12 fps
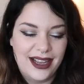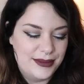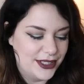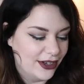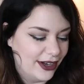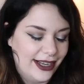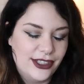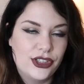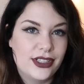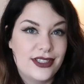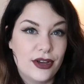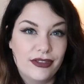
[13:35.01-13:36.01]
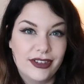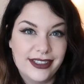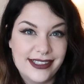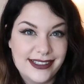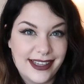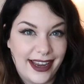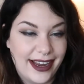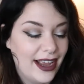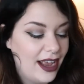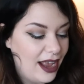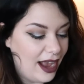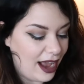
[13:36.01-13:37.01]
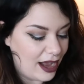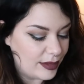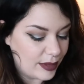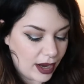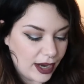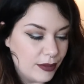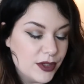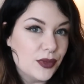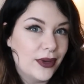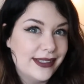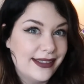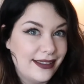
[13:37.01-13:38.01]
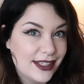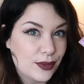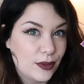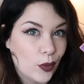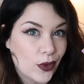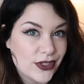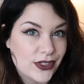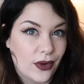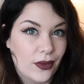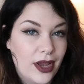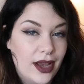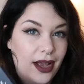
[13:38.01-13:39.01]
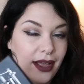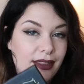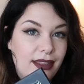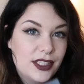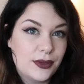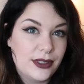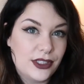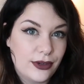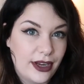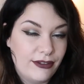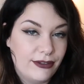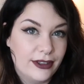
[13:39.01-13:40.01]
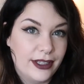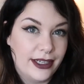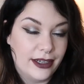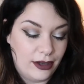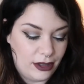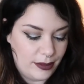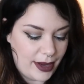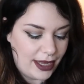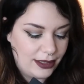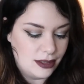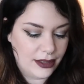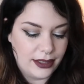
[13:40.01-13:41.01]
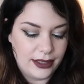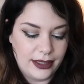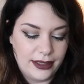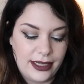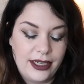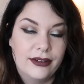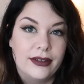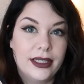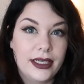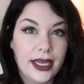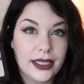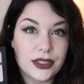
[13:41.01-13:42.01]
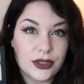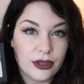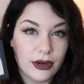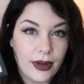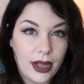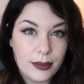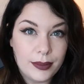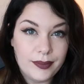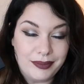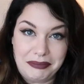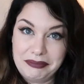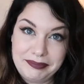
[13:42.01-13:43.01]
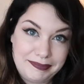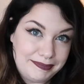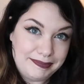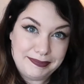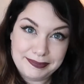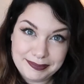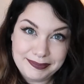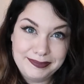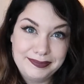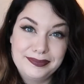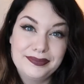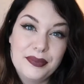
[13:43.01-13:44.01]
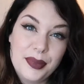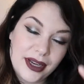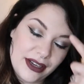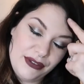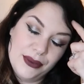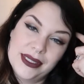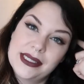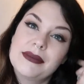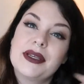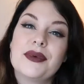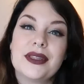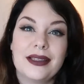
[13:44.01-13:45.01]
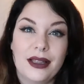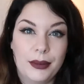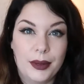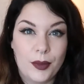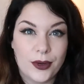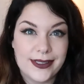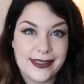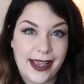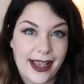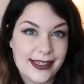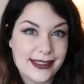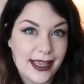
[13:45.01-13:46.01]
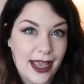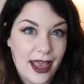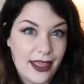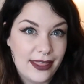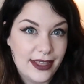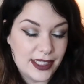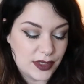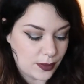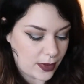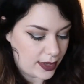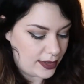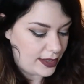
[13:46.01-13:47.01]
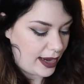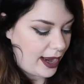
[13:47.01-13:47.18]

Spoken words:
I'm sorry, it's just so fun to say. I almost want to say this one more so. This one is great for like an all matte look that you really can't screw up. But if you want something with a little bit more zazz, this one